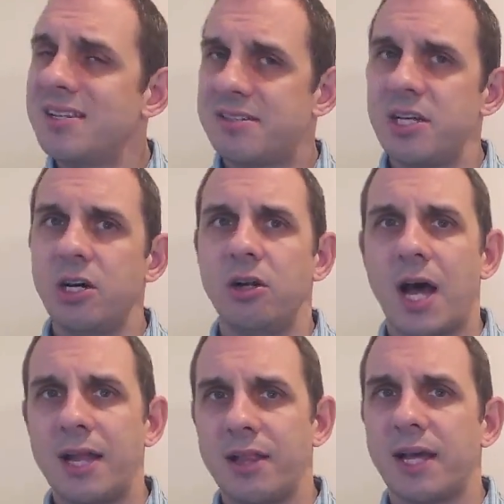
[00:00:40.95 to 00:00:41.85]

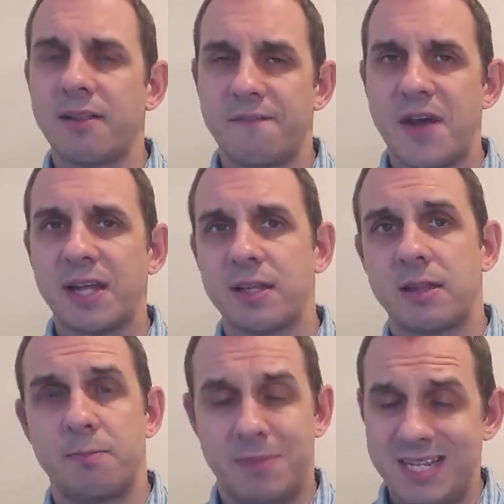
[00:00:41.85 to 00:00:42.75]
Still, I like the fact
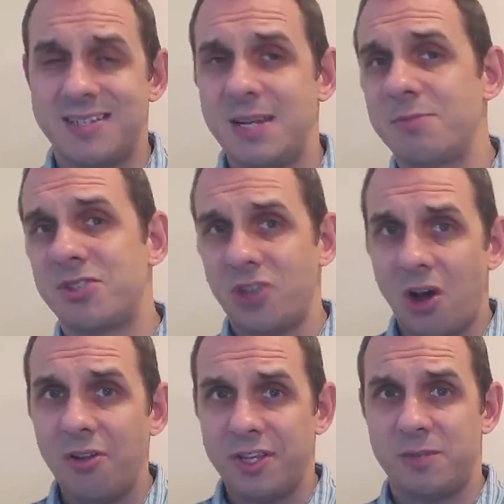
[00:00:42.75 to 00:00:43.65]
that these teams
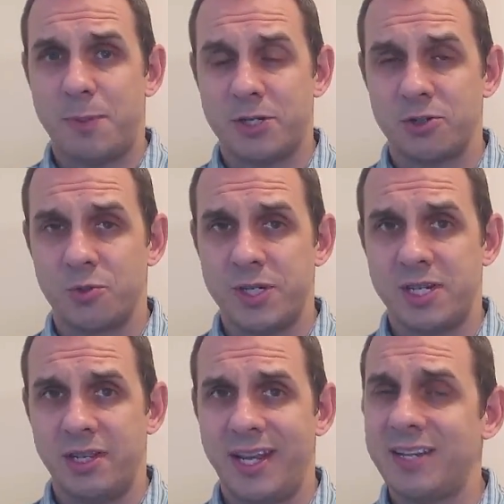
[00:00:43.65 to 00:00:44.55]
saw these pitchers
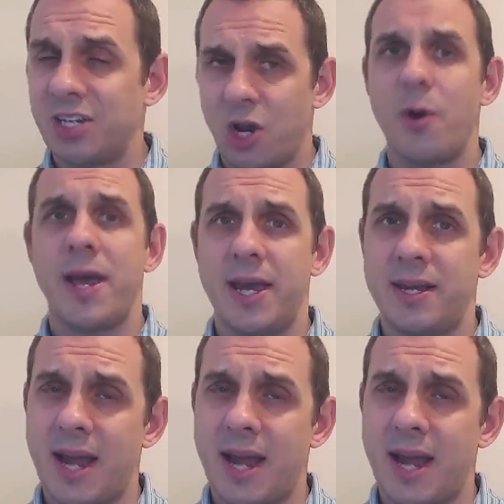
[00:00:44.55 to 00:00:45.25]
recently to go ahead